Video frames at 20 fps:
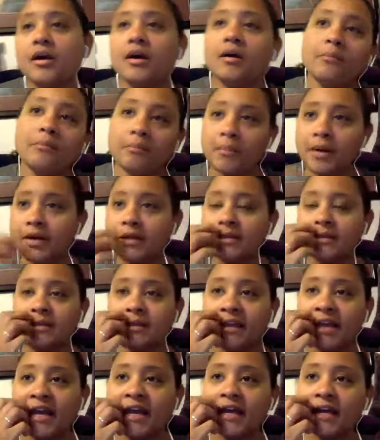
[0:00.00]
my
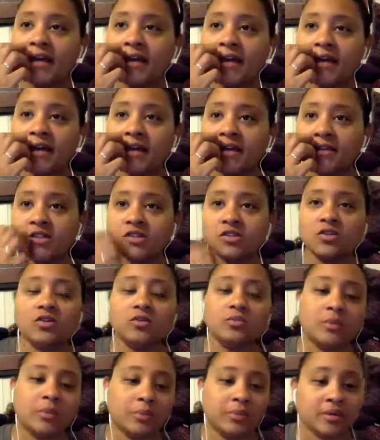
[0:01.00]
dad has
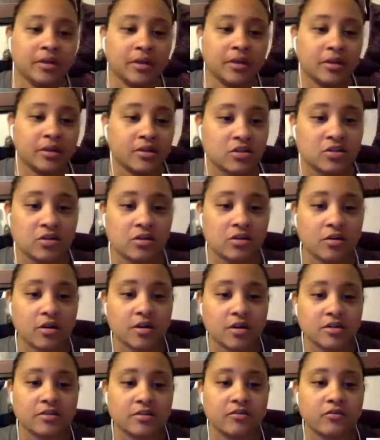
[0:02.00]
told me plenty of
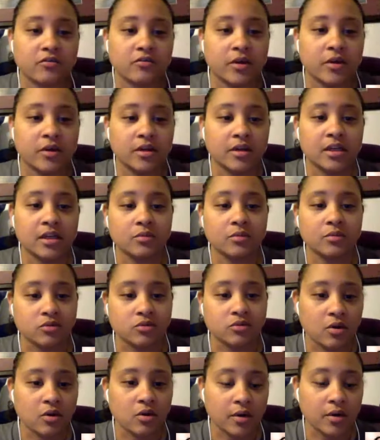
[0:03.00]
stories of when he was
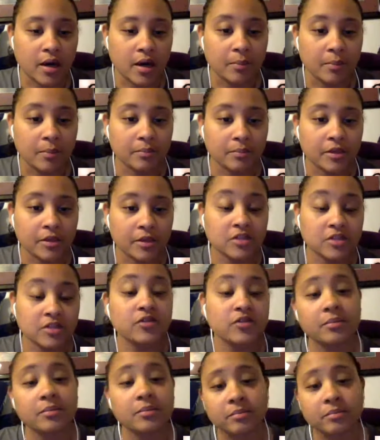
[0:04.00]
growing up. He's
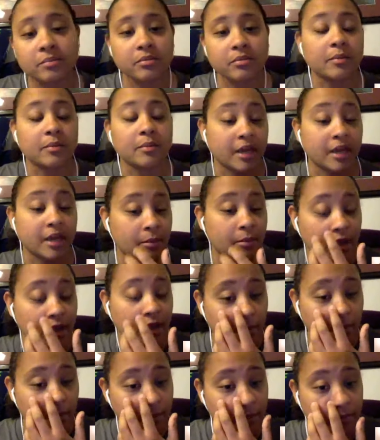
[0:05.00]
from Birmingham, Alabama.